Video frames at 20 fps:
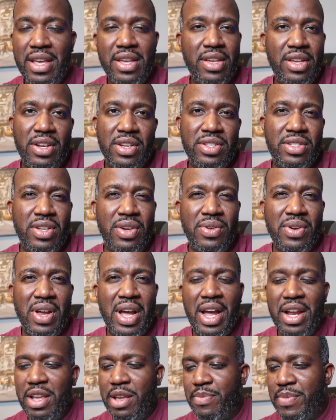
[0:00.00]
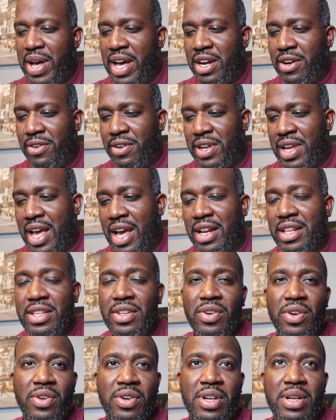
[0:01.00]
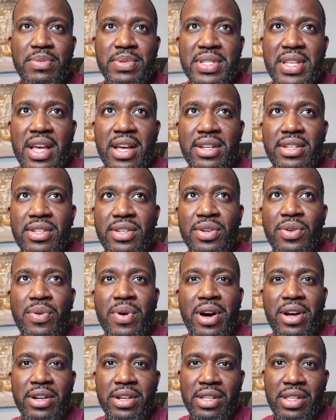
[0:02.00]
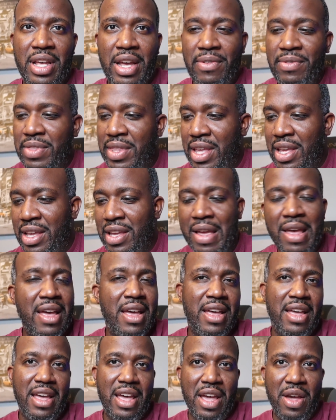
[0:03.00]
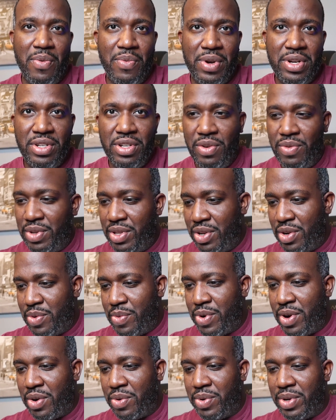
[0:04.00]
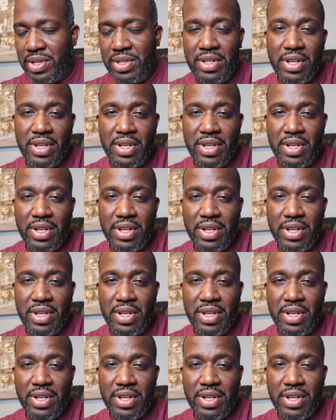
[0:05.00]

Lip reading: You just don't know how your body reacts. It all comes down to a quality of life thing and what you're willing to work with.